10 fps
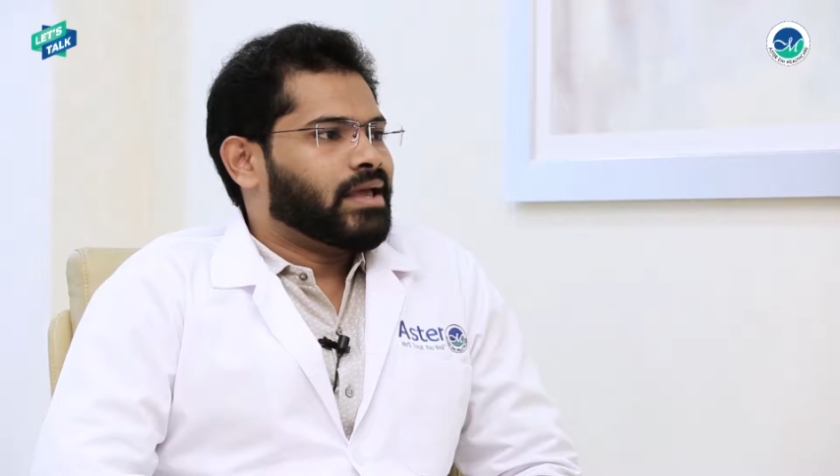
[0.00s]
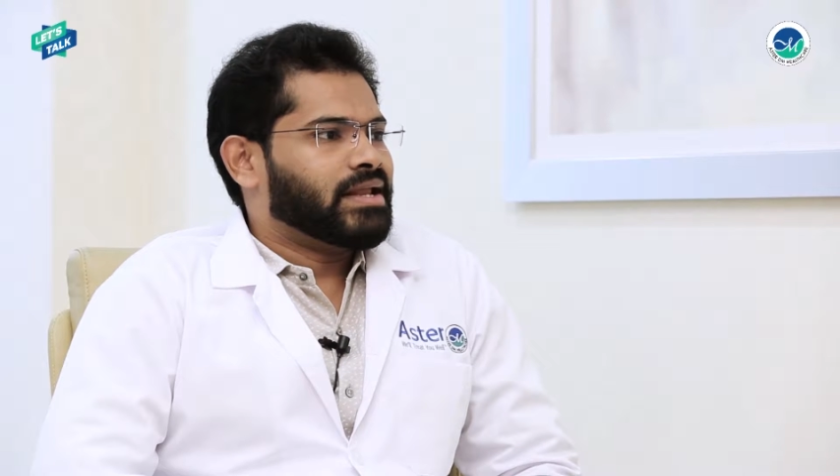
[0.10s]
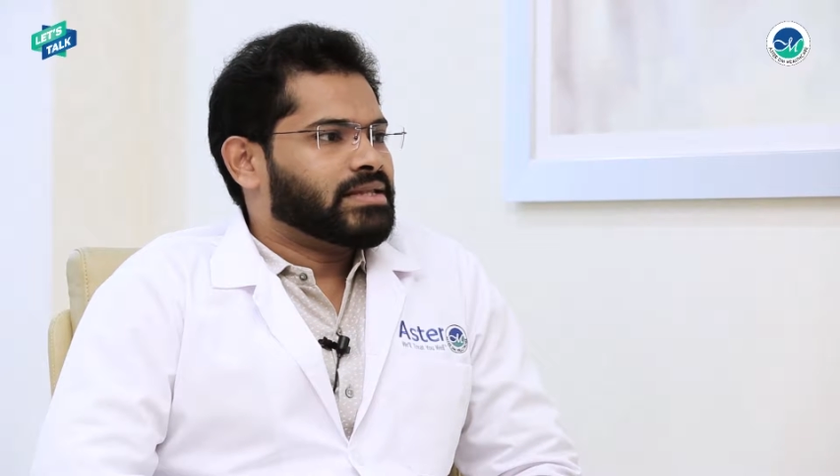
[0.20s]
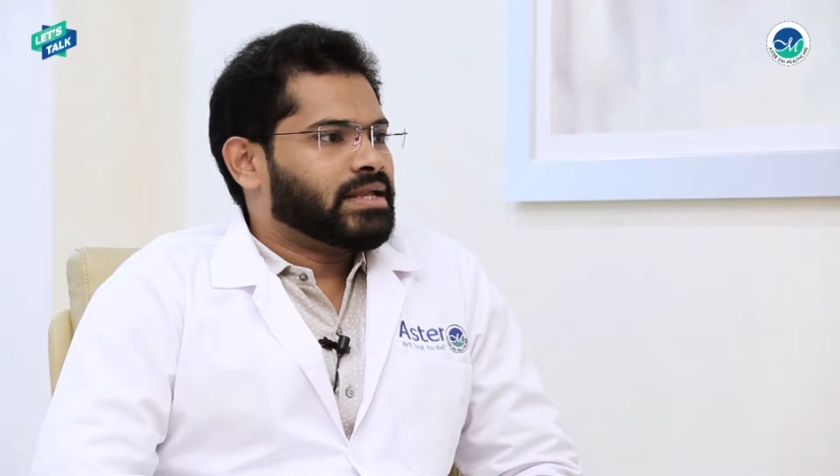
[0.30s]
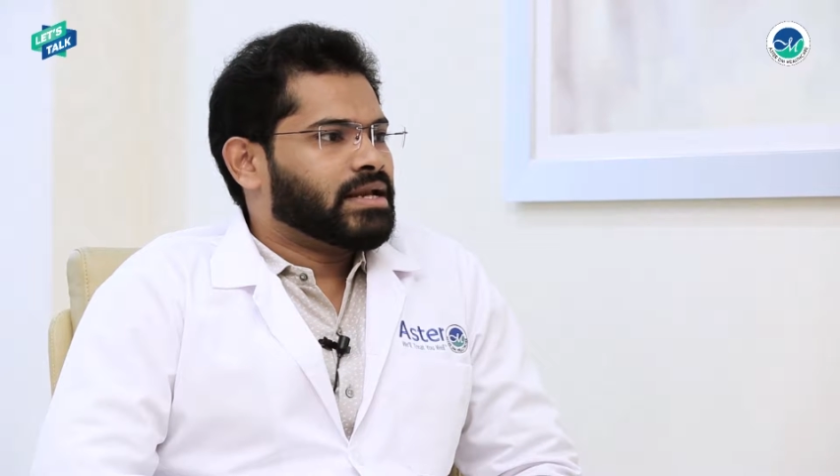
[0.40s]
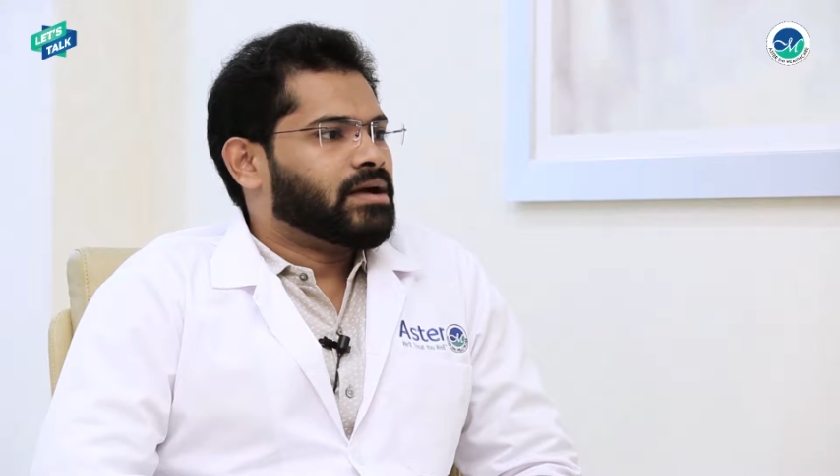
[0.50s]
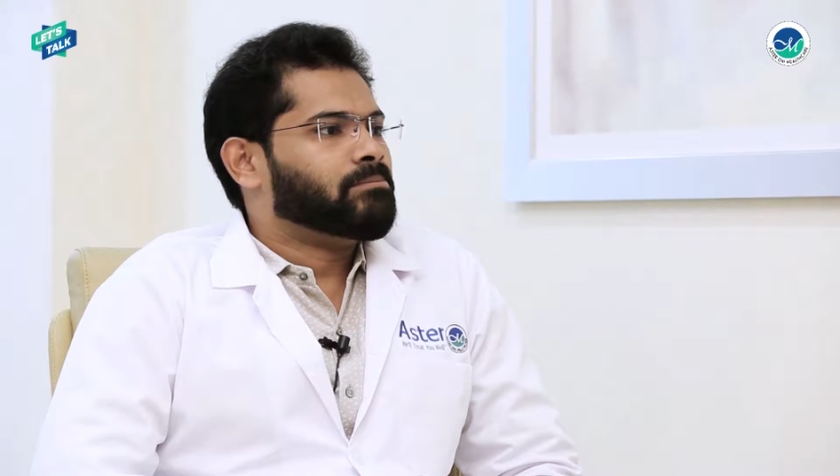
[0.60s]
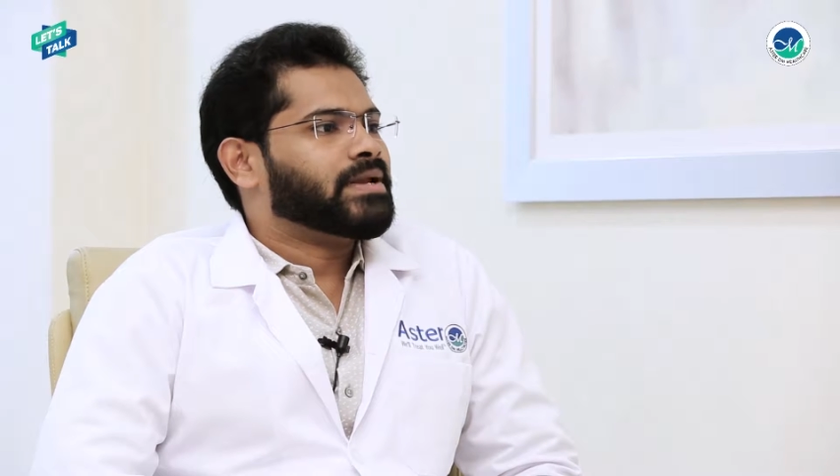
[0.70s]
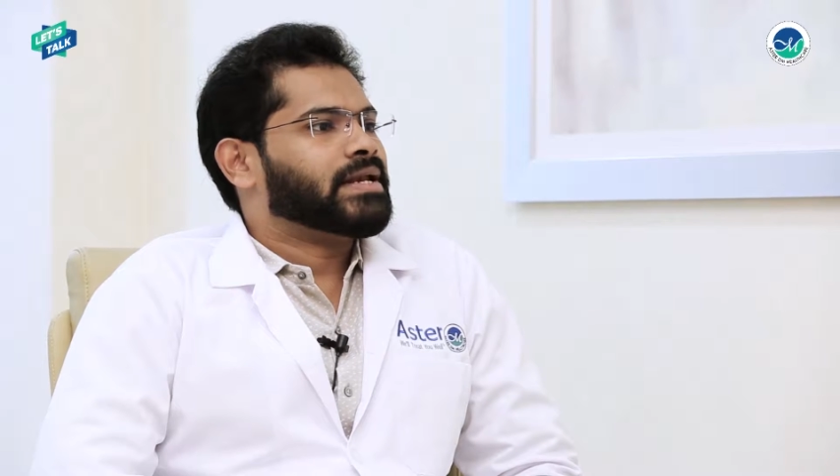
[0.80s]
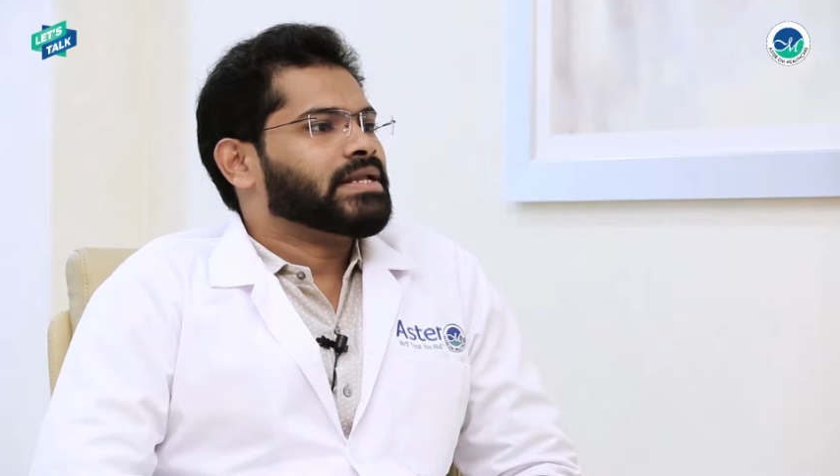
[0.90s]
and then
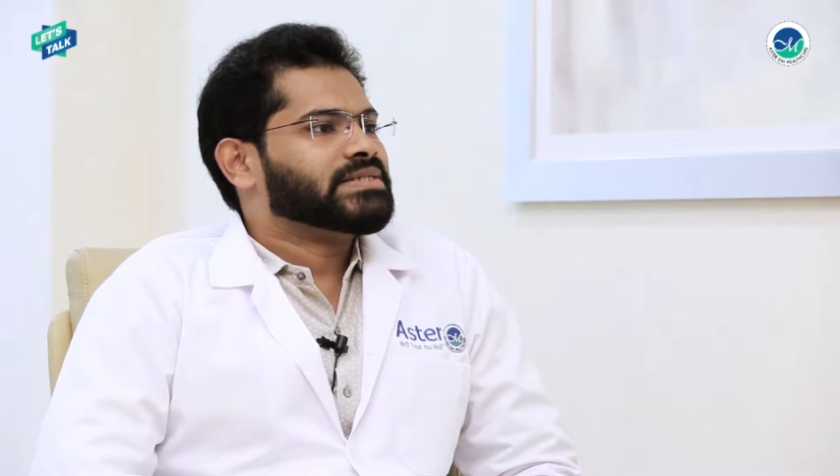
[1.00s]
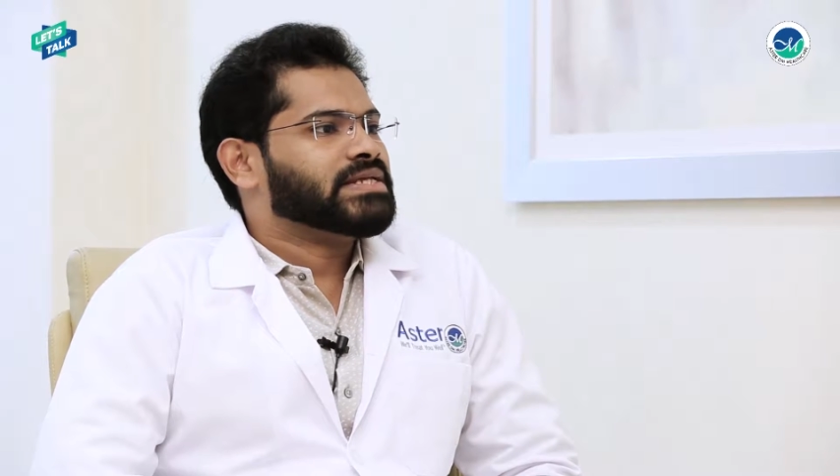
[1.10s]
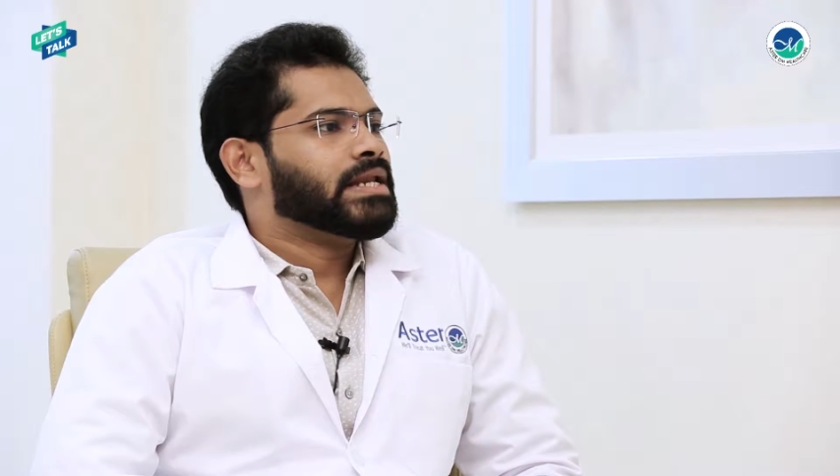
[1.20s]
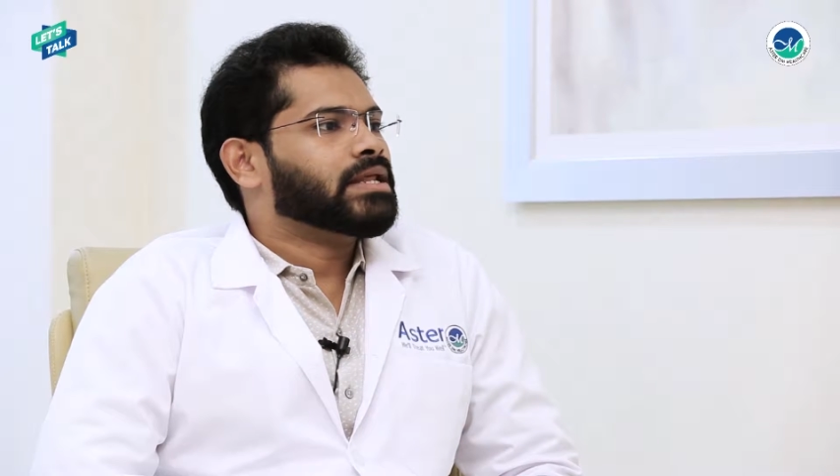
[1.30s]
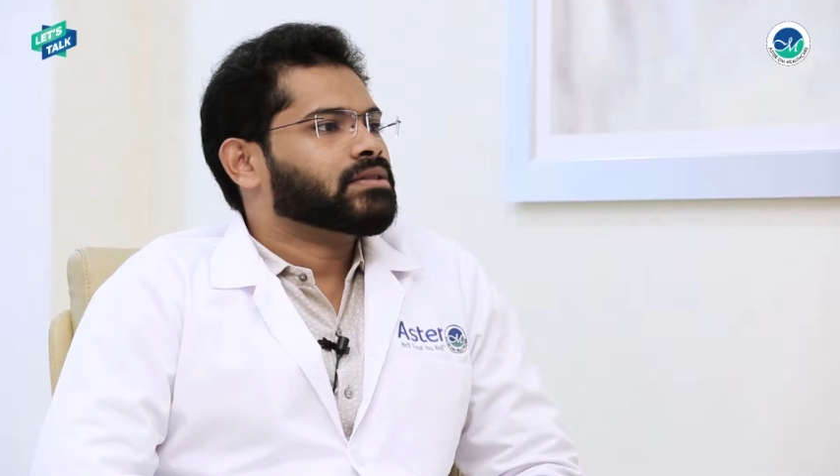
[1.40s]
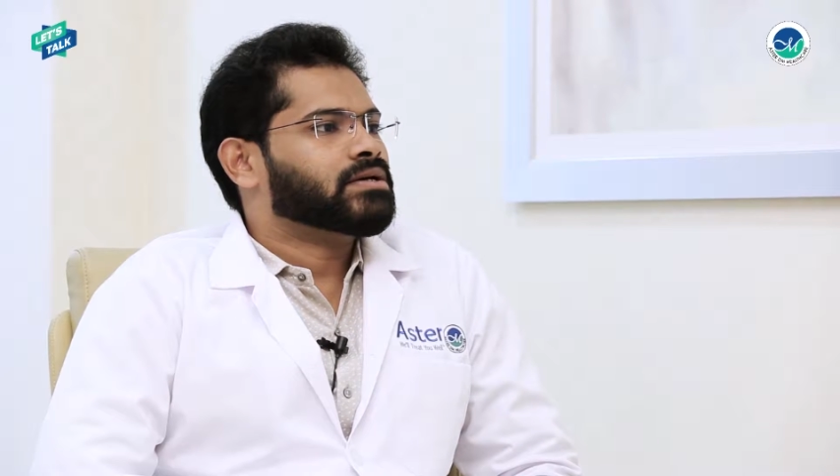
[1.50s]
completely sealing